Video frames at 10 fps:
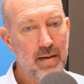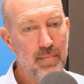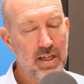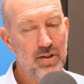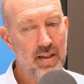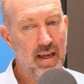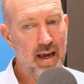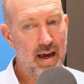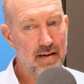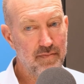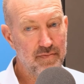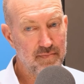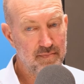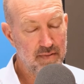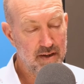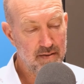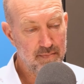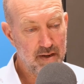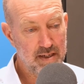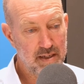I mentioned, they have,
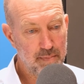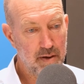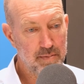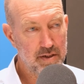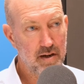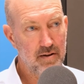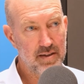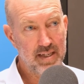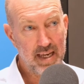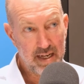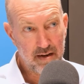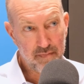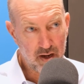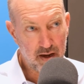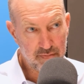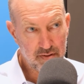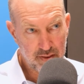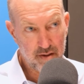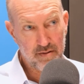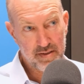SAP in particular, has end-of-life
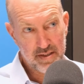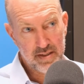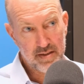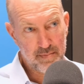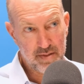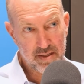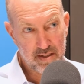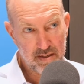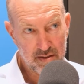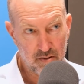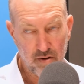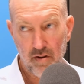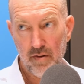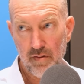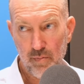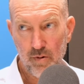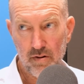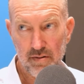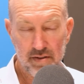their system that's installed all over the world.